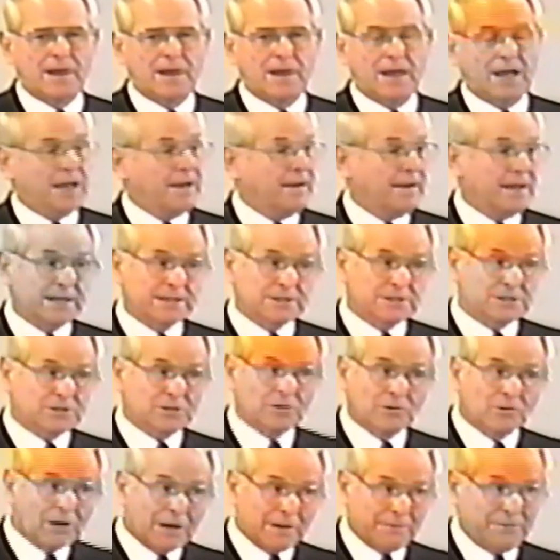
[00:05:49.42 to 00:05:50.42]
And that's
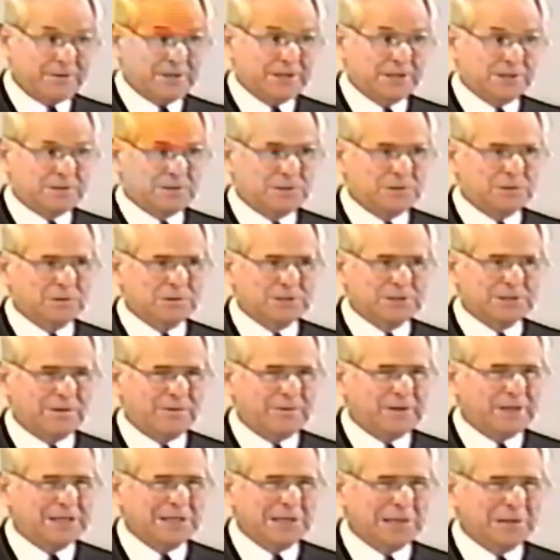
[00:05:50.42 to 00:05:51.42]
so obvious to us
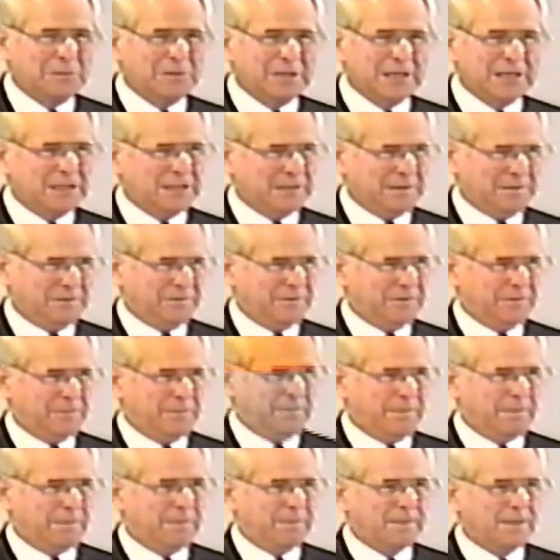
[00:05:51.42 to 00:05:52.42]
every day we live.
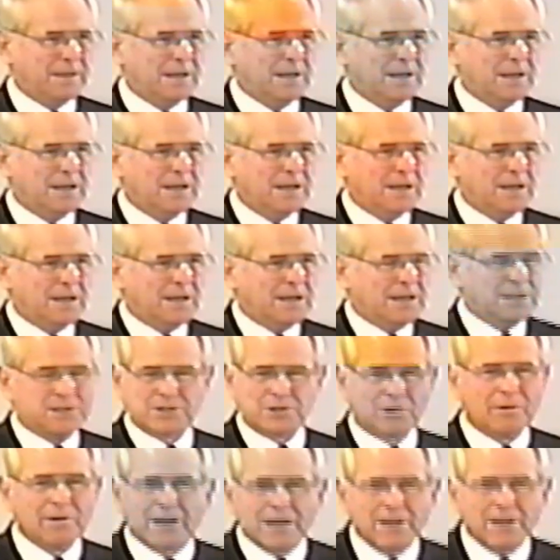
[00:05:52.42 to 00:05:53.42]
Is
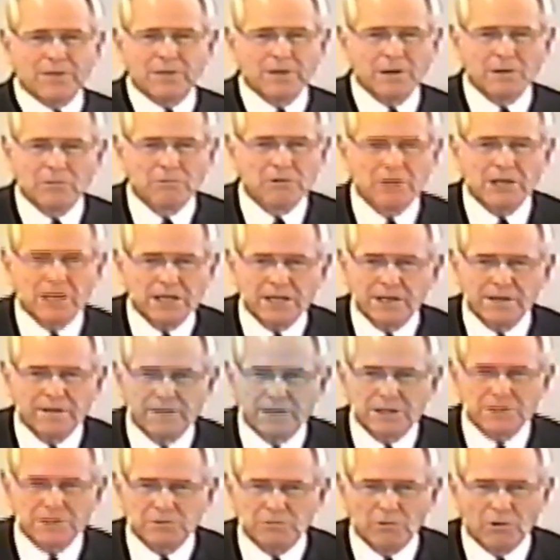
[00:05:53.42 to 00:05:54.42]
there anything really in
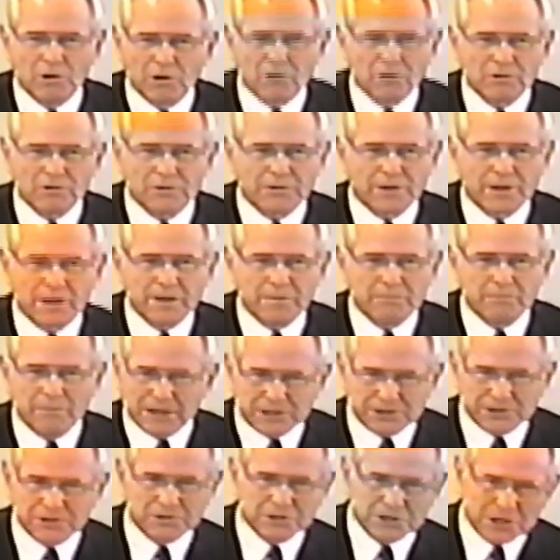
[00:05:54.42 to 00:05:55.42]
this world that
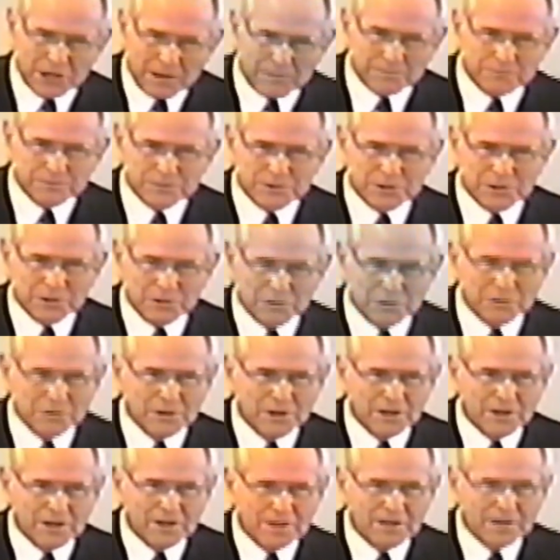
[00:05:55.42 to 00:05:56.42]
measures up to
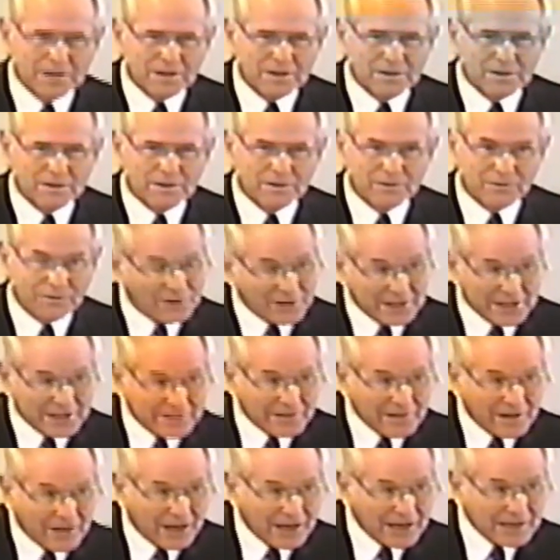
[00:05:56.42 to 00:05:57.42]
filling
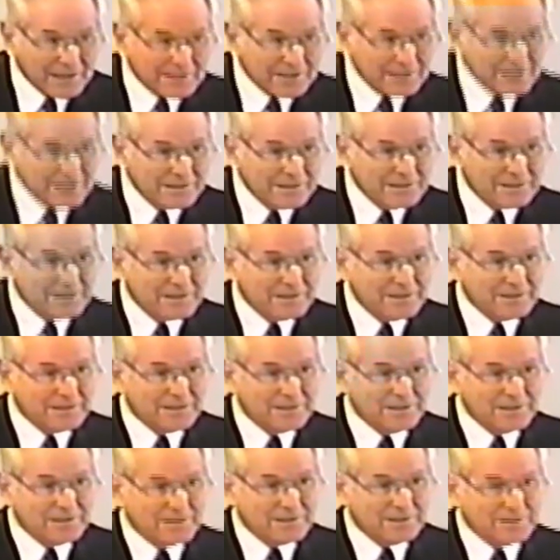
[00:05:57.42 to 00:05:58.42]
the heart,
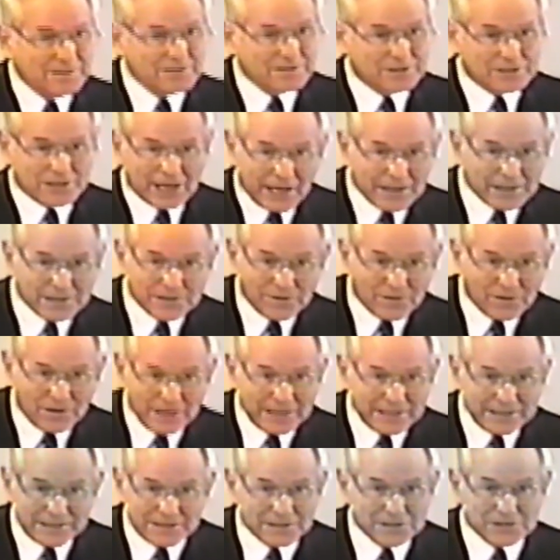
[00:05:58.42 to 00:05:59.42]

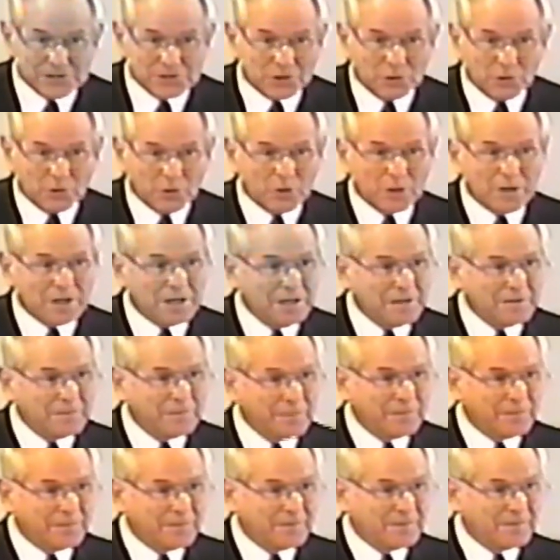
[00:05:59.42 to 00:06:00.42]
satisfying the soul?
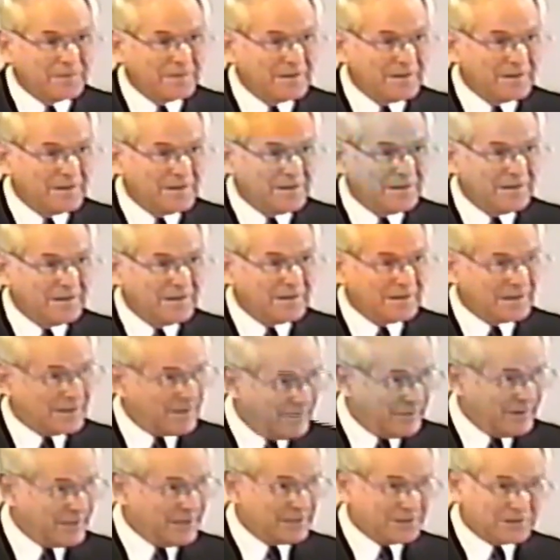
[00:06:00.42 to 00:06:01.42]

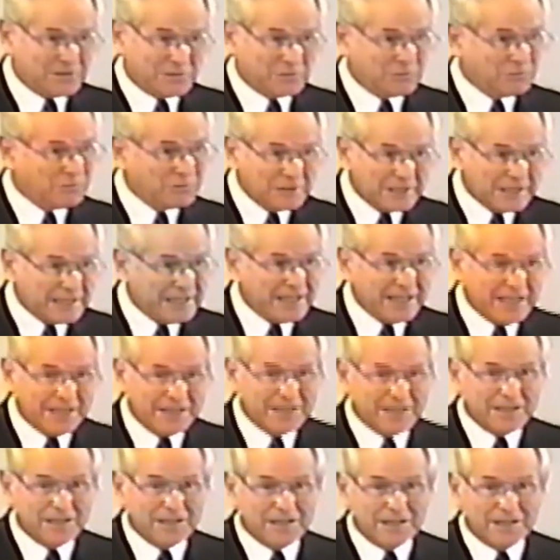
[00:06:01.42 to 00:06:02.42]
giving us
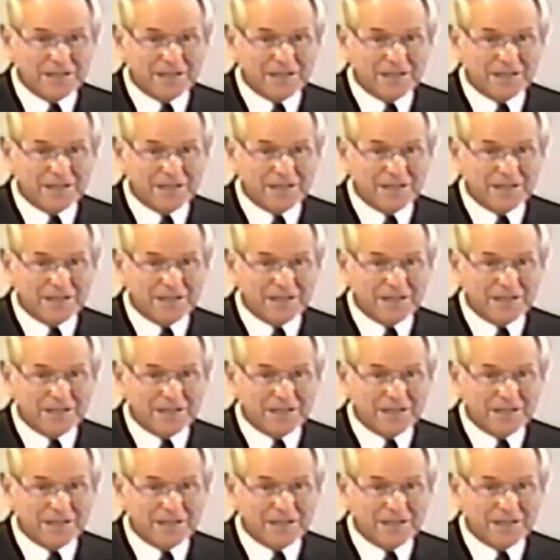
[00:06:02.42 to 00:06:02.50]
really